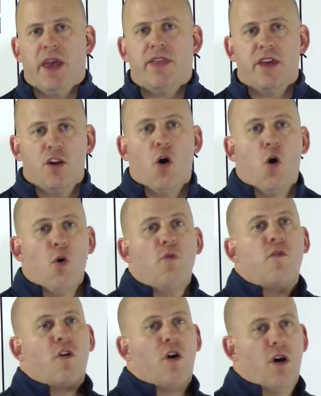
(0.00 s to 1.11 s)
and then
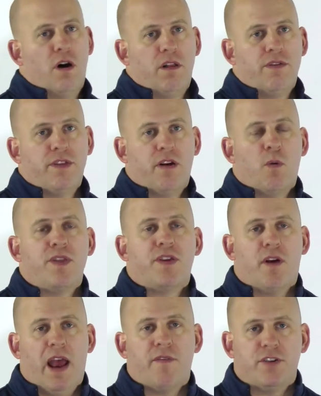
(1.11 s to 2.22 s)
overall what
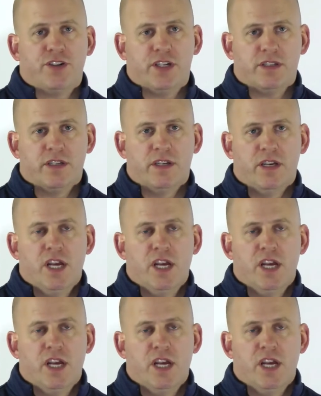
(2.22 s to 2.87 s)
their average is.